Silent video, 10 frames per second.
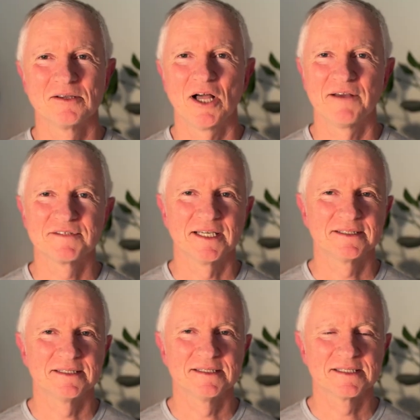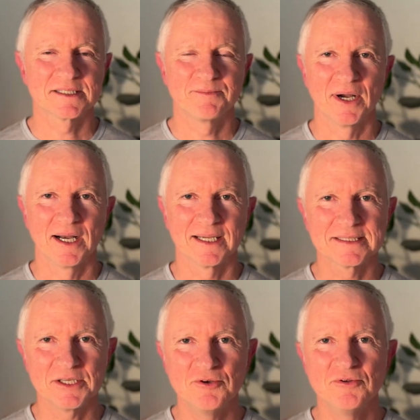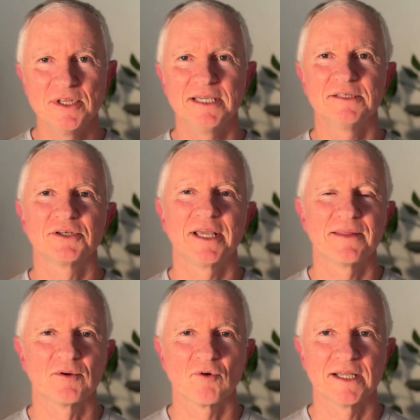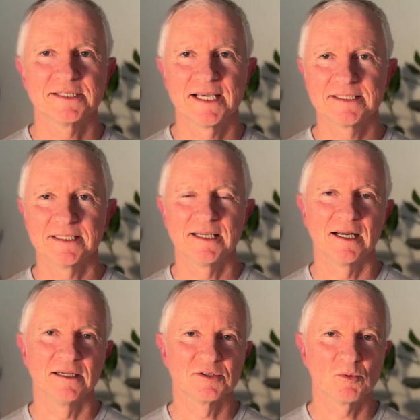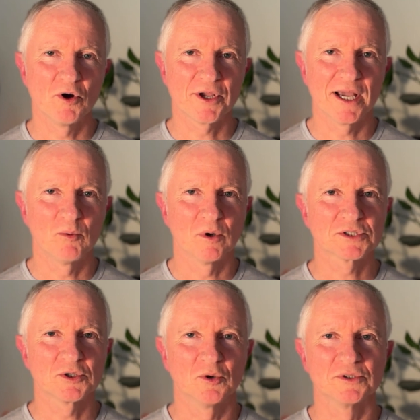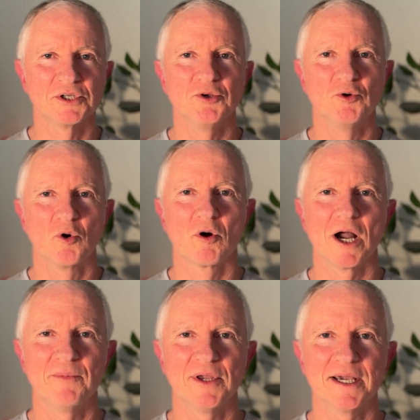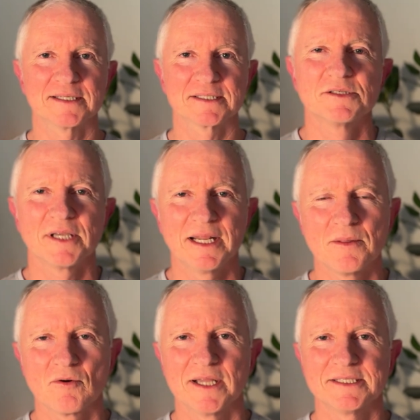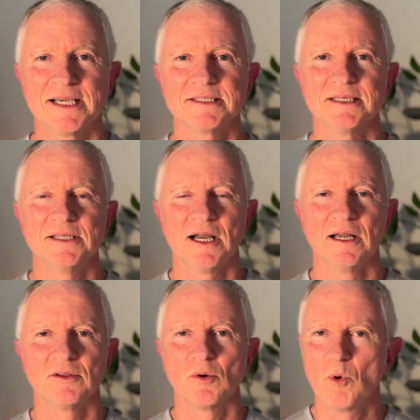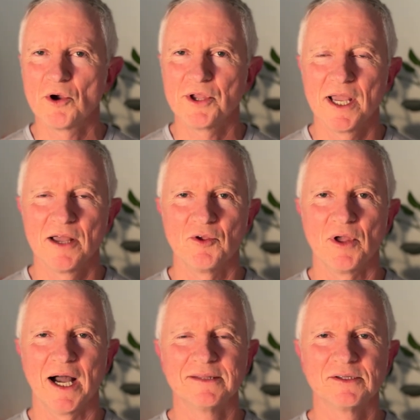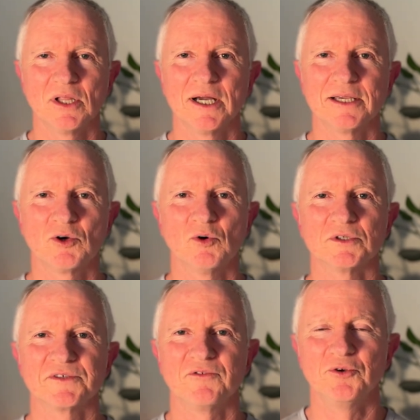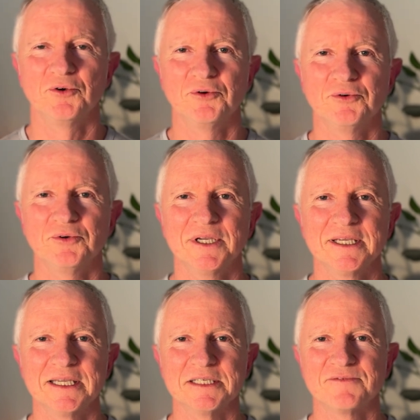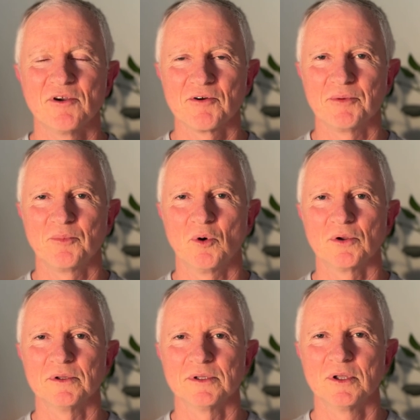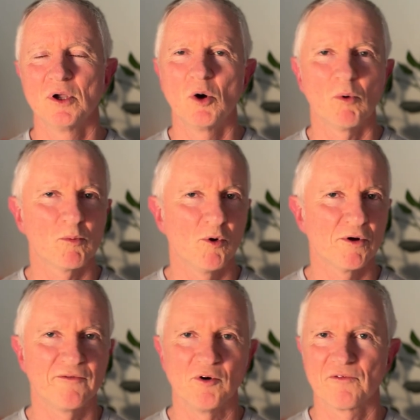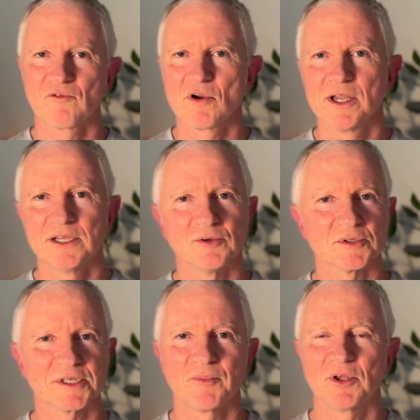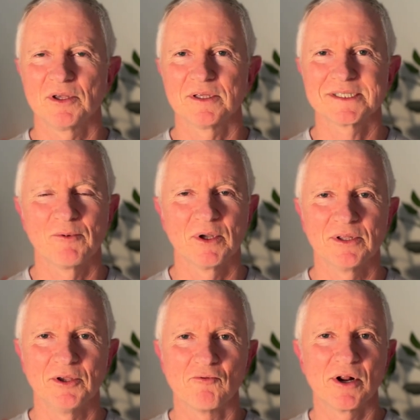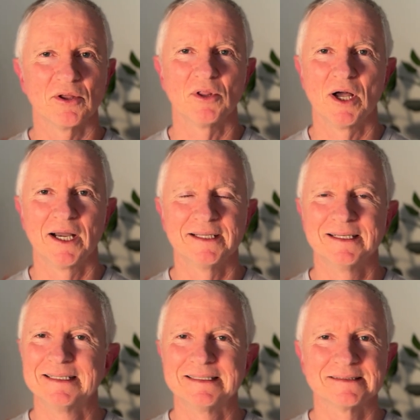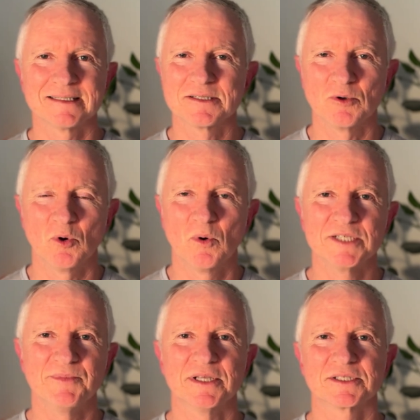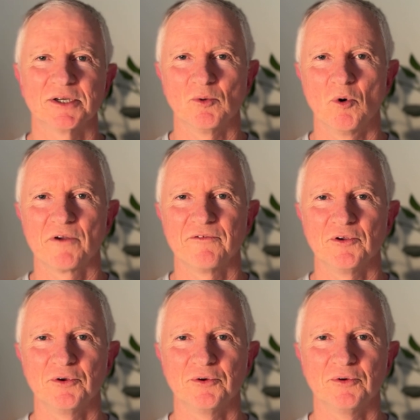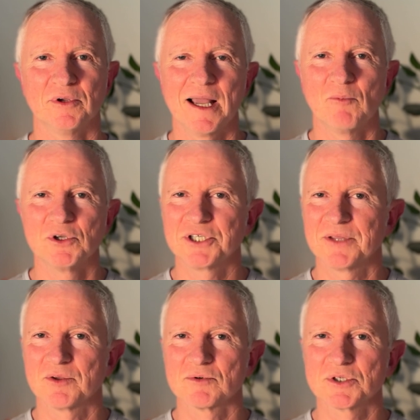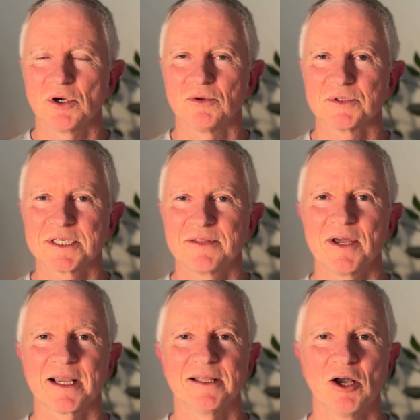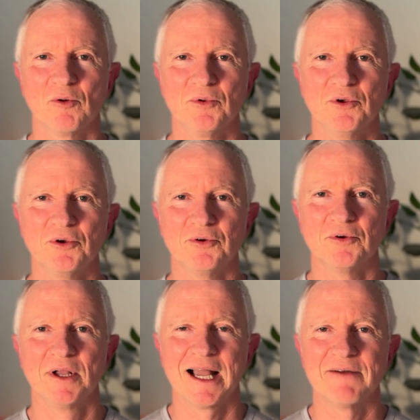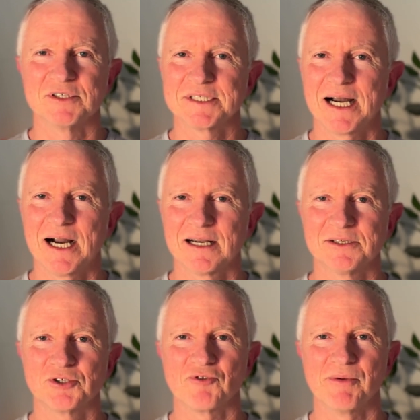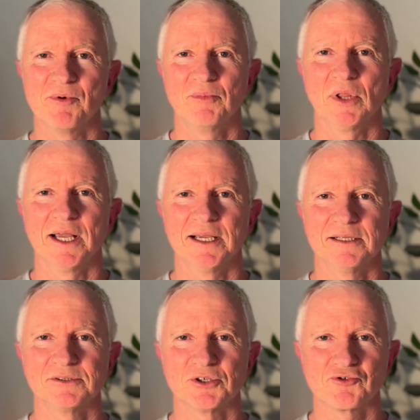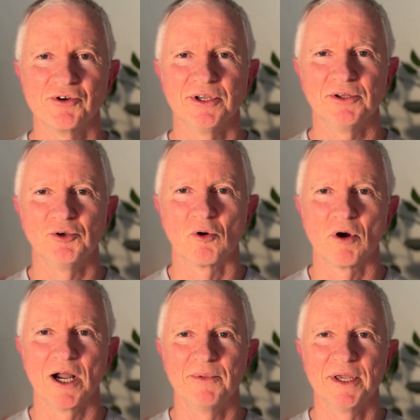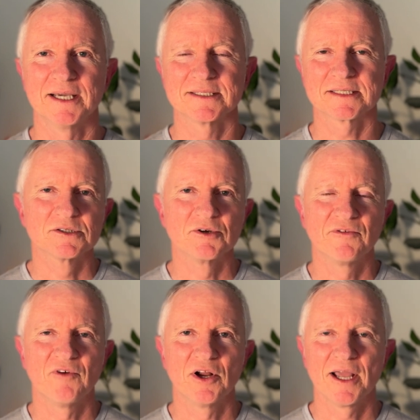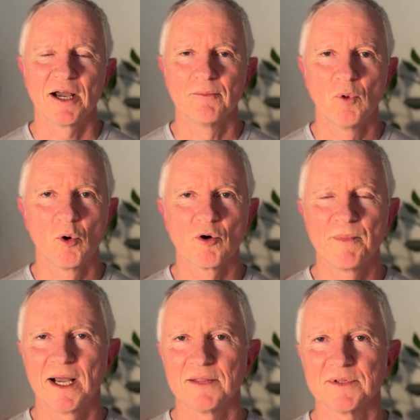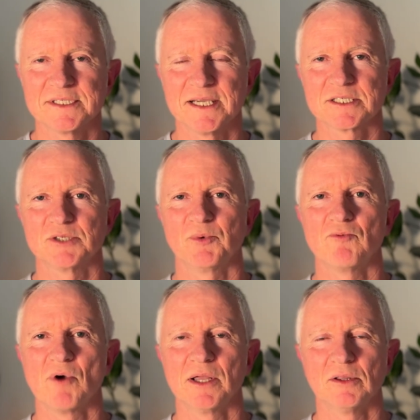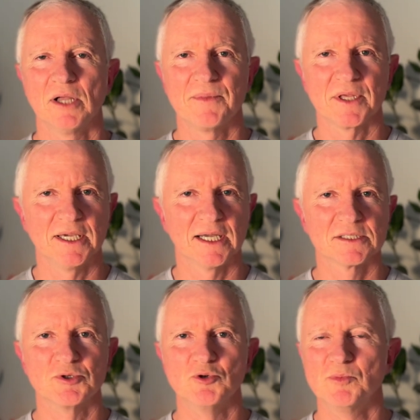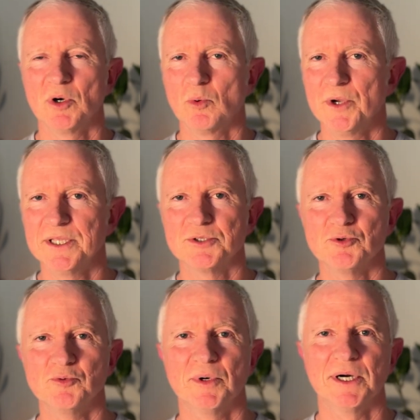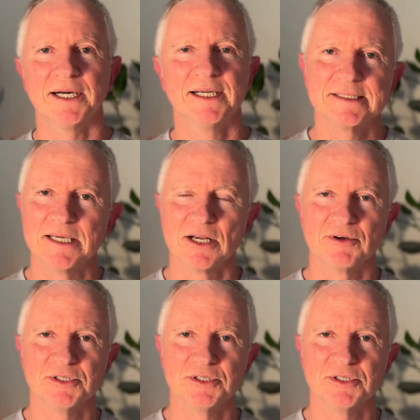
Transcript: a life sentence, but you need to get the right testing done to work out what's causing your IBS. So getting the right testing done, working out your underlying cause for you is very important. what worked for your friend or someone you read online doesn't always mean it's work for you. And once you get the results, that can help you have a targeted treatment plan to treat your IBS. So to find out more about the tests that we run, like the gut zoomer, wheat zoomer, dairy